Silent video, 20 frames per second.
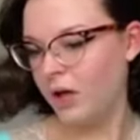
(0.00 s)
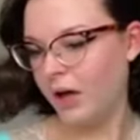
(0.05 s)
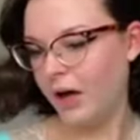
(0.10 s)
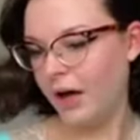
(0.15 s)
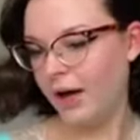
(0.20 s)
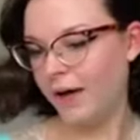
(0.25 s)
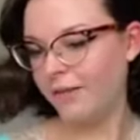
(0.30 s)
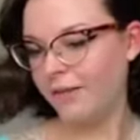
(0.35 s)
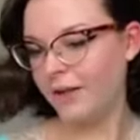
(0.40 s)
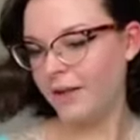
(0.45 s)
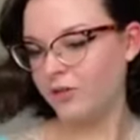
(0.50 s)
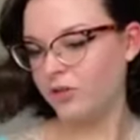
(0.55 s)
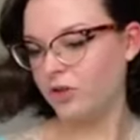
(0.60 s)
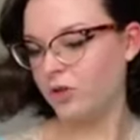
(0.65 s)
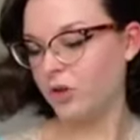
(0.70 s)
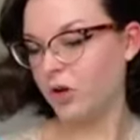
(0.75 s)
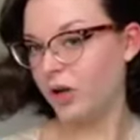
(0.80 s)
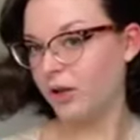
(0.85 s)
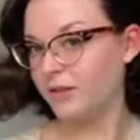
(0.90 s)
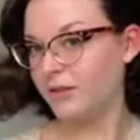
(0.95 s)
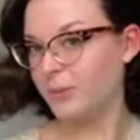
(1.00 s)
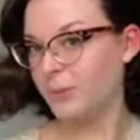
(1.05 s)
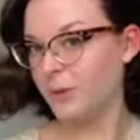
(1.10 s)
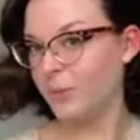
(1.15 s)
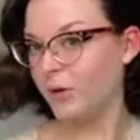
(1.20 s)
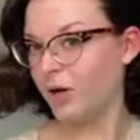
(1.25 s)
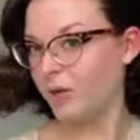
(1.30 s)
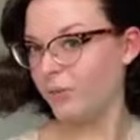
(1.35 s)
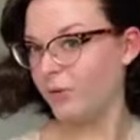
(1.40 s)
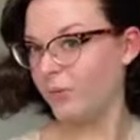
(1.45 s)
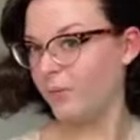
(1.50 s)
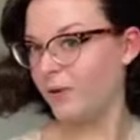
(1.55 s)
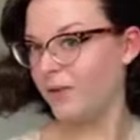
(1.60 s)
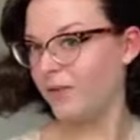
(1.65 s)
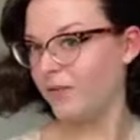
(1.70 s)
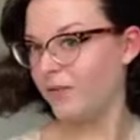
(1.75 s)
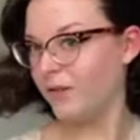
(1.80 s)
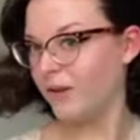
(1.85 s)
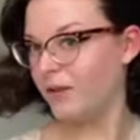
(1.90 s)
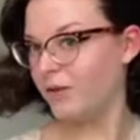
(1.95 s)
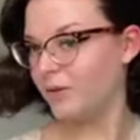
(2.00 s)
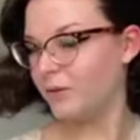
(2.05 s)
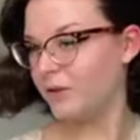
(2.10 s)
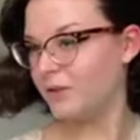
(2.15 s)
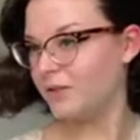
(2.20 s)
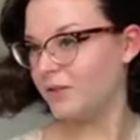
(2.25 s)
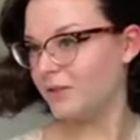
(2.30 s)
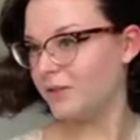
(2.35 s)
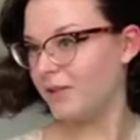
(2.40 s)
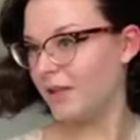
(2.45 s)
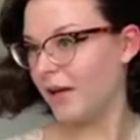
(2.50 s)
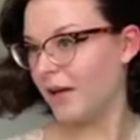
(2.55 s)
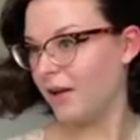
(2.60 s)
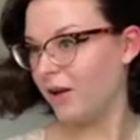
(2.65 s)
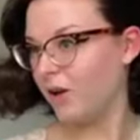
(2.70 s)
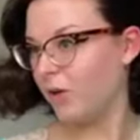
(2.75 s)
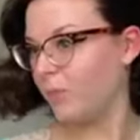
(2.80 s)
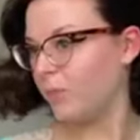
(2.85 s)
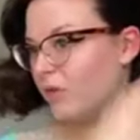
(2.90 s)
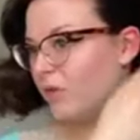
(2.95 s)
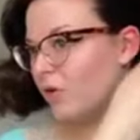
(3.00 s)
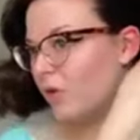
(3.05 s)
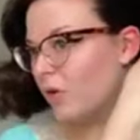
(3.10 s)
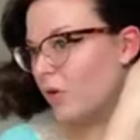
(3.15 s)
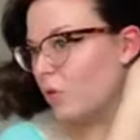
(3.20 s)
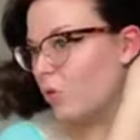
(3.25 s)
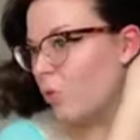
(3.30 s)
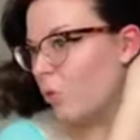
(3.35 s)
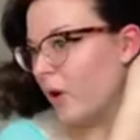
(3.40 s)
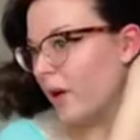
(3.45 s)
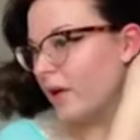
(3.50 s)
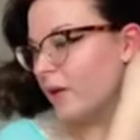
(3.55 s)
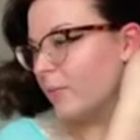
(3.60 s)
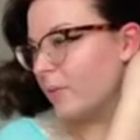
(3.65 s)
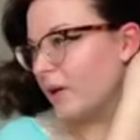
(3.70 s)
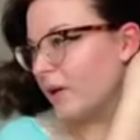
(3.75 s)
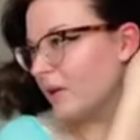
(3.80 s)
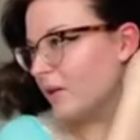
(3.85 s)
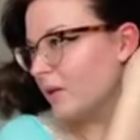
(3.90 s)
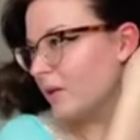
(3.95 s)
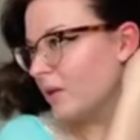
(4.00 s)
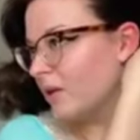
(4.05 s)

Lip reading: I like to cross my bobby pins. I notice that that helps quite a bit.